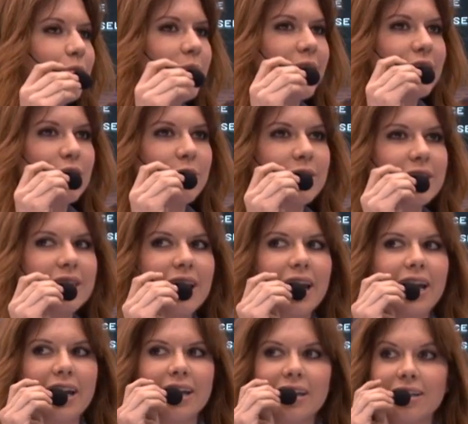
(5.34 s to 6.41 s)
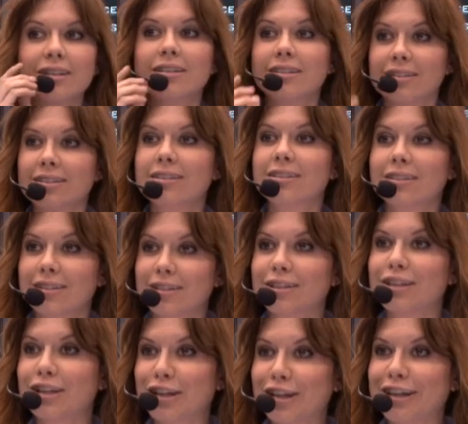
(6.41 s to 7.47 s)
everybody doing today?
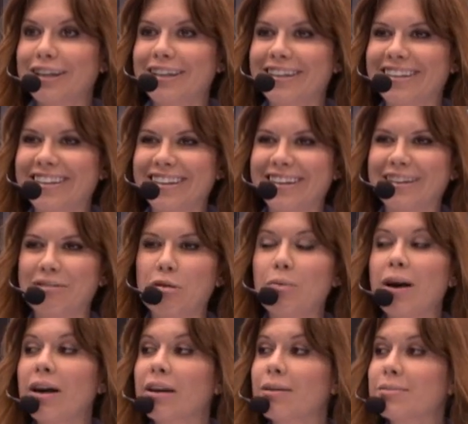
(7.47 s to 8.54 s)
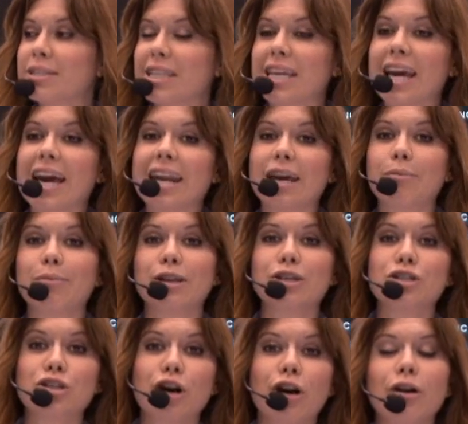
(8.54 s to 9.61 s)
Good, good. Well, welcome to the N A B
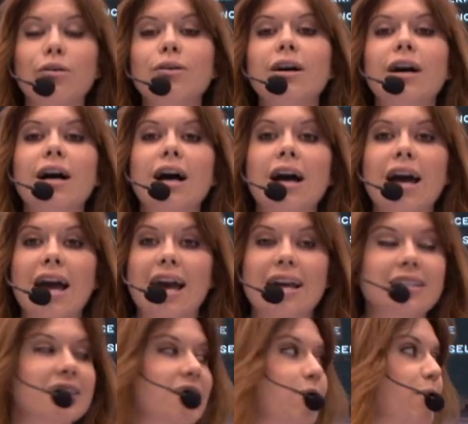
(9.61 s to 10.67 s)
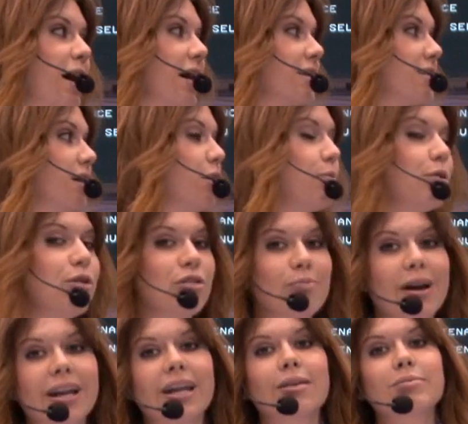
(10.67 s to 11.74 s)
show and to the Maxell booth.
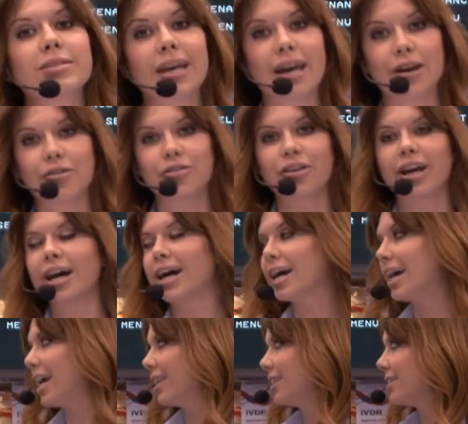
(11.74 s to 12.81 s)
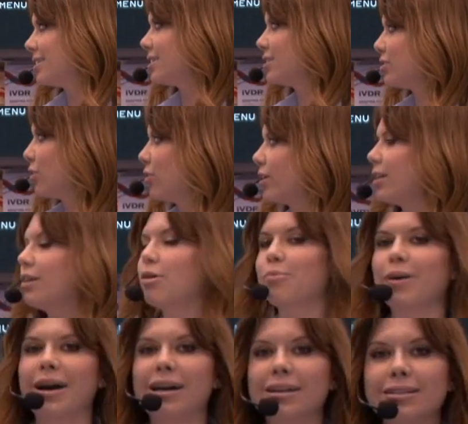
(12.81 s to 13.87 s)
My name is Andrea, and this is Tony
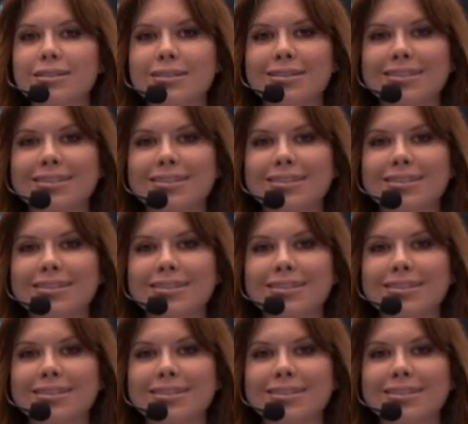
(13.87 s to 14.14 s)
Lopez.